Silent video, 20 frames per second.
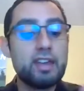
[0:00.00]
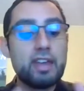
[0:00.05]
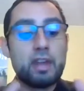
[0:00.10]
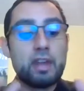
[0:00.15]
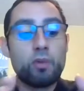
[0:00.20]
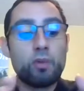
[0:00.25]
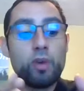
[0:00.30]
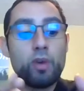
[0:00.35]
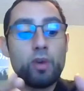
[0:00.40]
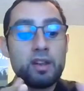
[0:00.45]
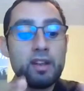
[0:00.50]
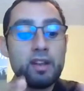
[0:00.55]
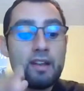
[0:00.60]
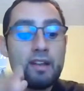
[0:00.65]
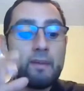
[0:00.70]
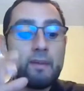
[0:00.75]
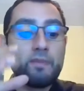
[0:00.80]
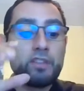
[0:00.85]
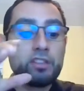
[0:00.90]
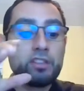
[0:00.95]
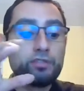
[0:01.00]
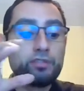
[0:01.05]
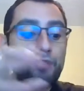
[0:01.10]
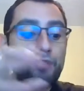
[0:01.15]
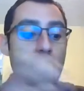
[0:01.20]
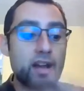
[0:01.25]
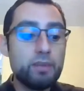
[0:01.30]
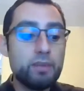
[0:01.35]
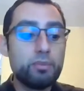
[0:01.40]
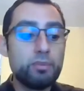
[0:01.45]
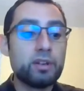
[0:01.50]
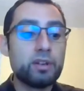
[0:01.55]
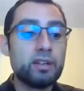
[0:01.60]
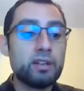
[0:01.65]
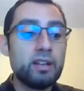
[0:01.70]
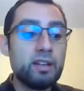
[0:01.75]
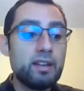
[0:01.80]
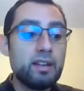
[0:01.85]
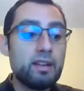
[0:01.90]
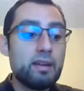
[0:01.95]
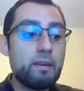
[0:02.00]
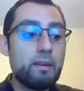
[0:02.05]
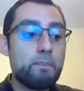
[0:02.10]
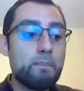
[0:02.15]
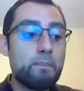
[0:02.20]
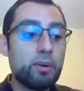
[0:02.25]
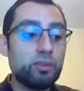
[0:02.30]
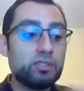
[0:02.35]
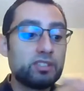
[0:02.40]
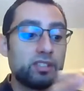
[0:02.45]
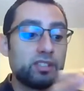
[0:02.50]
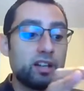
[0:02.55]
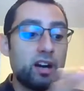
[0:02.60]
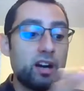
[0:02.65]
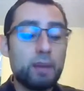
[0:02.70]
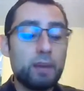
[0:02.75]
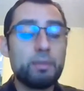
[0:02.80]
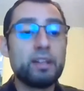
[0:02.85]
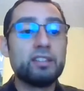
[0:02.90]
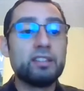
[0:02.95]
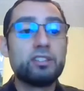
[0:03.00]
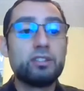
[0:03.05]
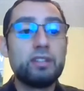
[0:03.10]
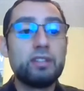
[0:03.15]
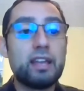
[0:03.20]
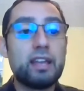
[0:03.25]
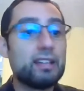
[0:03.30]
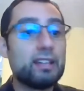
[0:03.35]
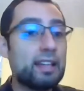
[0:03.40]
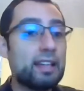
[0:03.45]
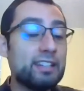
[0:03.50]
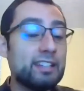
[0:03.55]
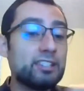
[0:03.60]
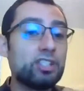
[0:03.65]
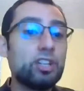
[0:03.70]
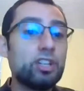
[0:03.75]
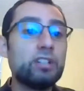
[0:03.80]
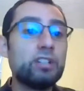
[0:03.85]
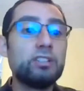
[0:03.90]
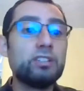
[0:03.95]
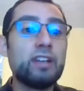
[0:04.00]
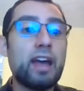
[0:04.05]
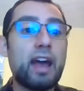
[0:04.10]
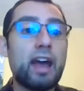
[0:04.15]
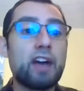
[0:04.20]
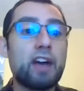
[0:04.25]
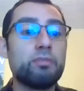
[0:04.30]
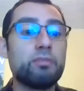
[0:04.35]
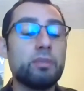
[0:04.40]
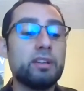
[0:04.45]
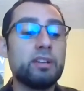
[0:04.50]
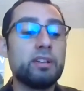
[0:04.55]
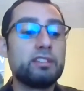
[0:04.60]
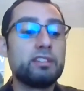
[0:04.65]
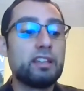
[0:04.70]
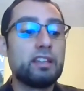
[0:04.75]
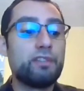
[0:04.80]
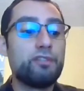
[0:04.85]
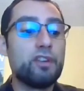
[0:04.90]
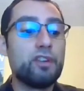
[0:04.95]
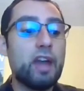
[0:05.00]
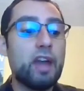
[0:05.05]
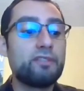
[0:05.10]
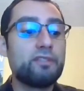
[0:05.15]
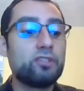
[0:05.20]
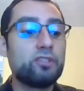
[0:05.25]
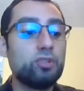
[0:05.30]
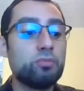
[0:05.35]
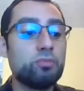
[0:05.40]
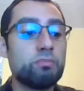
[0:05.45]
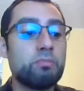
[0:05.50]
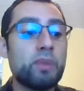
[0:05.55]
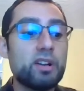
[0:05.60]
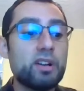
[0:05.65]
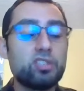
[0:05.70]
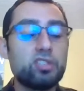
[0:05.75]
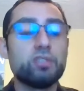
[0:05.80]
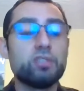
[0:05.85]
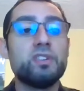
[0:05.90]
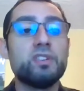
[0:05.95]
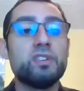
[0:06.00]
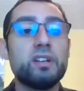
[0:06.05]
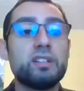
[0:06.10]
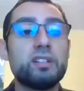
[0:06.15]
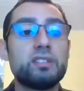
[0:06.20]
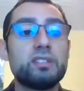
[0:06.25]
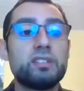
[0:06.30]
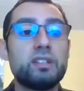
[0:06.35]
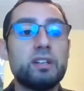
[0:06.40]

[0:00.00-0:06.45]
And when this fibrin builds up, and it's good to have, but it's, if you have too much of it,